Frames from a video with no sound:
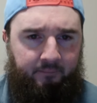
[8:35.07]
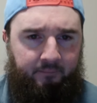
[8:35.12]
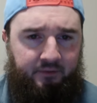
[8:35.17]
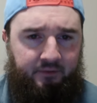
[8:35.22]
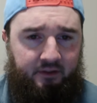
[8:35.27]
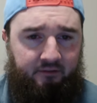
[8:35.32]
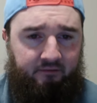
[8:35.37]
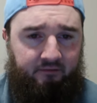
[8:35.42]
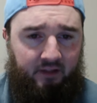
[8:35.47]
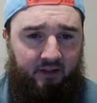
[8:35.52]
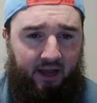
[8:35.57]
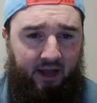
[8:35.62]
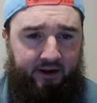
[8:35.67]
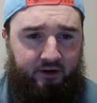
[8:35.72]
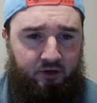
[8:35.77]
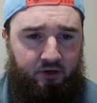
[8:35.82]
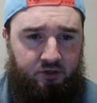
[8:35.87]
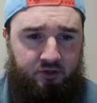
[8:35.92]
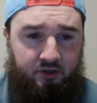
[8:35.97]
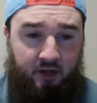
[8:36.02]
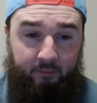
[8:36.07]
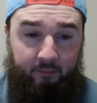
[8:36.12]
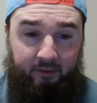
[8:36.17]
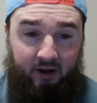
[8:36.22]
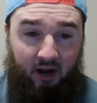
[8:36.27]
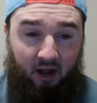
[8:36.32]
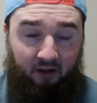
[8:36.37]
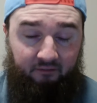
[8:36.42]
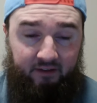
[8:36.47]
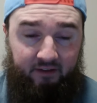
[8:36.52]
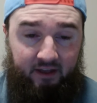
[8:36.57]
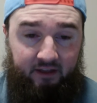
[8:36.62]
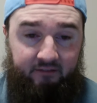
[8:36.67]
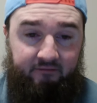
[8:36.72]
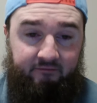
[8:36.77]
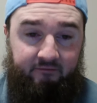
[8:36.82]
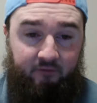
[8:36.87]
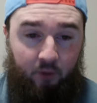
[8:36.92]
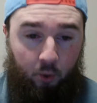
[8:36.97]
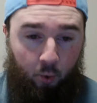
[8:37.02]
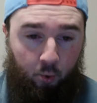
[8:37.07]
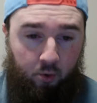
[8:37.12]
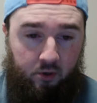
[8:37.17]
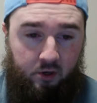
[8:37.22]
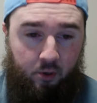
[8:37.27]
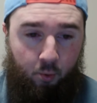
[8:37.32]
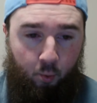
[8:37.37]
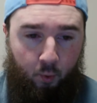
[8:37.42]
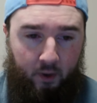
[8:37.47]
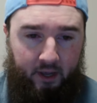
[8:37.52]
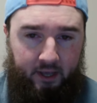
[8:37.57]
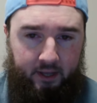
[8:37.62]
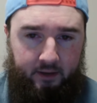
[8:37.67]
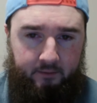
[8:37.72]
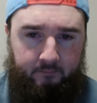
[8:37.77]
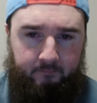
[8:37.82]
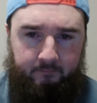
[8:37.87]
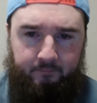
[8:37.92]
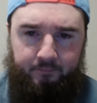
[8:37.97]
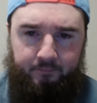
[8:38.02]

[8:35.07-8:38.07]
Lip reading: The Flyers coming off a Florida win.